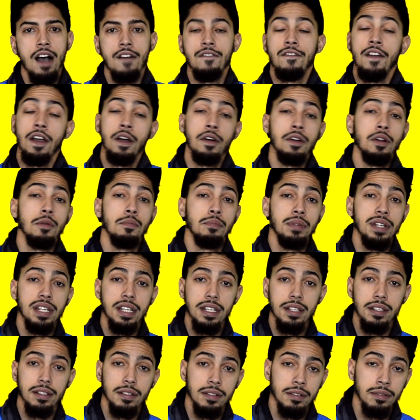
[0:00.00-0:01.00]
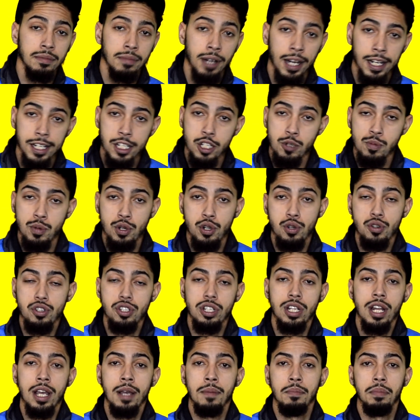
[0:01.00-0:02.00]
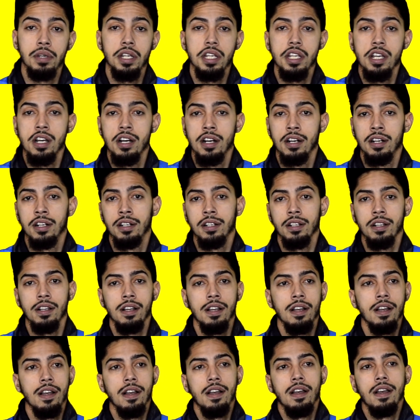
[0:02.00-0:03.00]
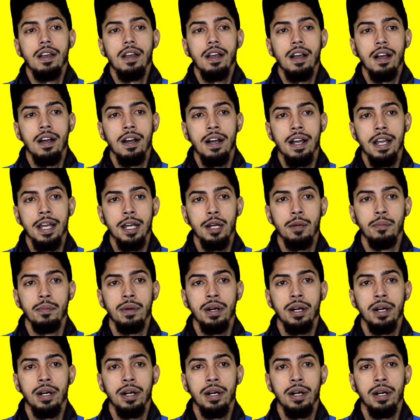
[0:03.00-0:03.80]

I found a beat by this producer named B Young. Hit him